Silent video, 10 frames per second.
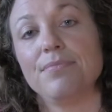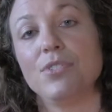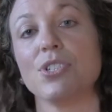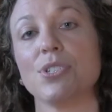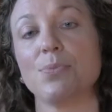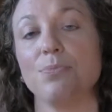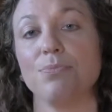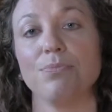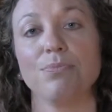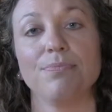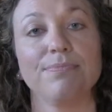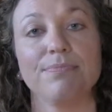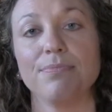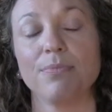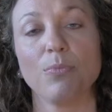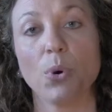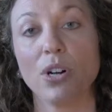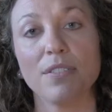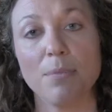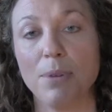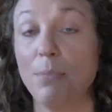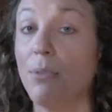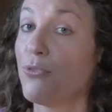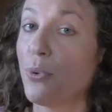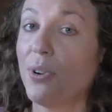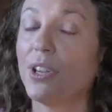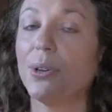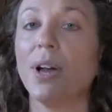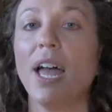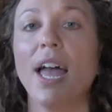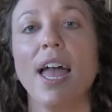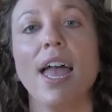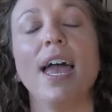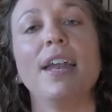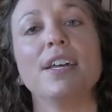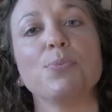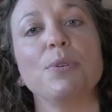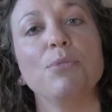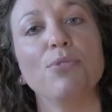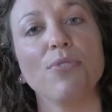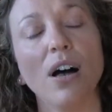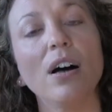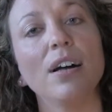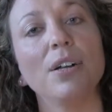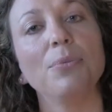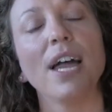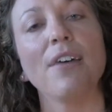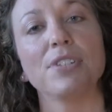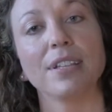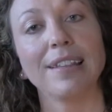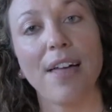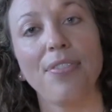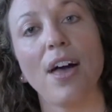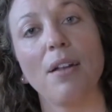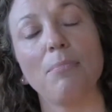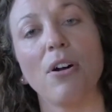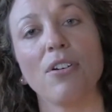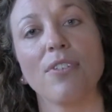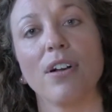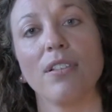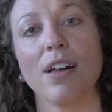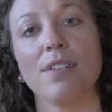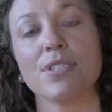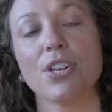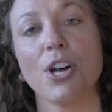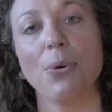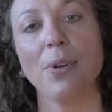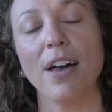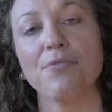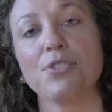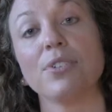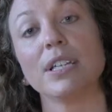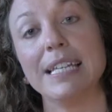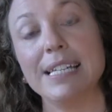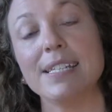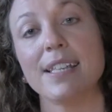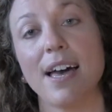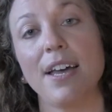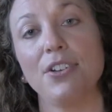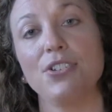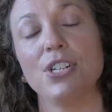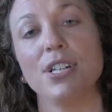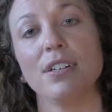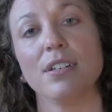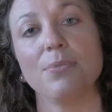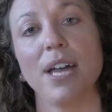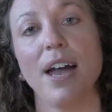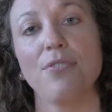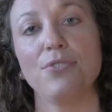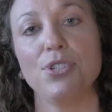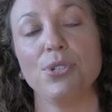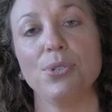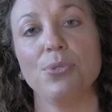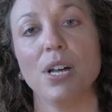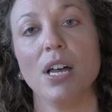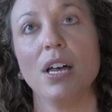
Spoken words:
just weren't the people for you. And as we move on, we have to let that part of our lives go. We have to release that energy. We have to